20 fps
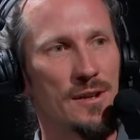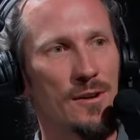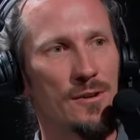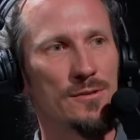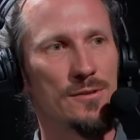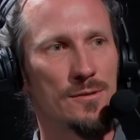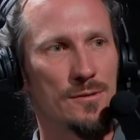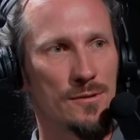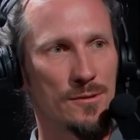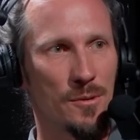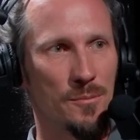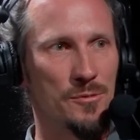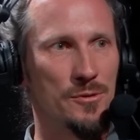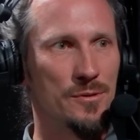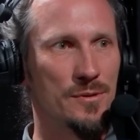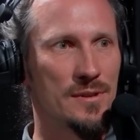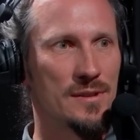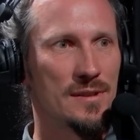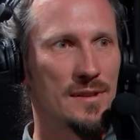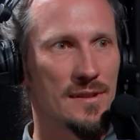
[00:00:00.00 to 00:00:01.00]
out to the
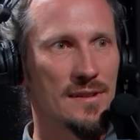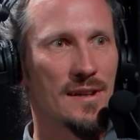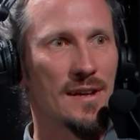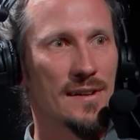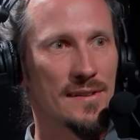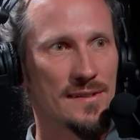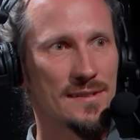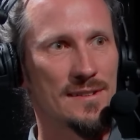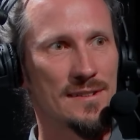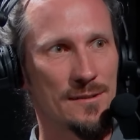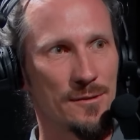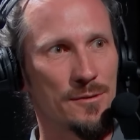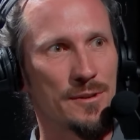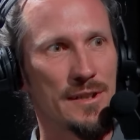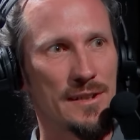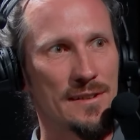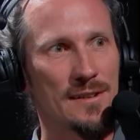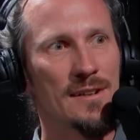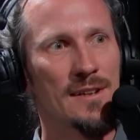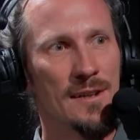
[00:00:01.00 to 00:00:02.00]
community and asking,
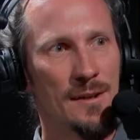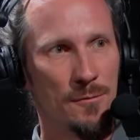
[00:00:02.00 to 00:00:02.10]
okay,